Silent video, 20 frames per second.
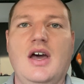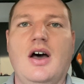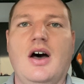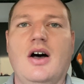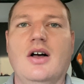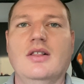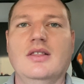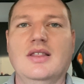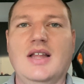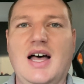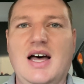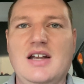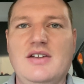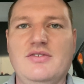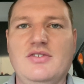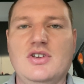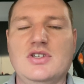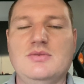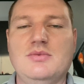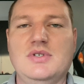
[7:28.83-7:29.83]
a lot of
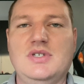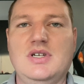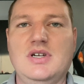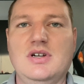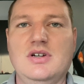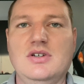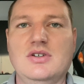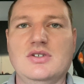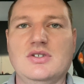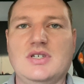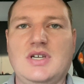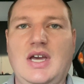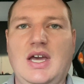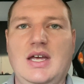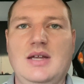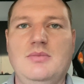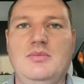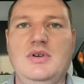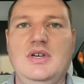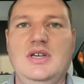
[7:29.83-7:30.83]
those materials
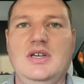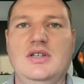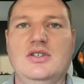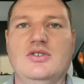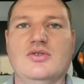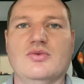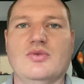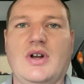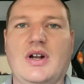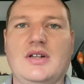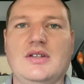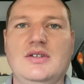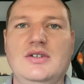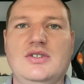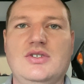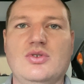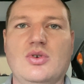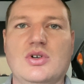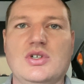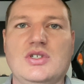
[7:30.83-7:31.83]
can be directly
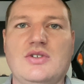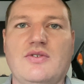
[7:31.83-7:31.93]
sourced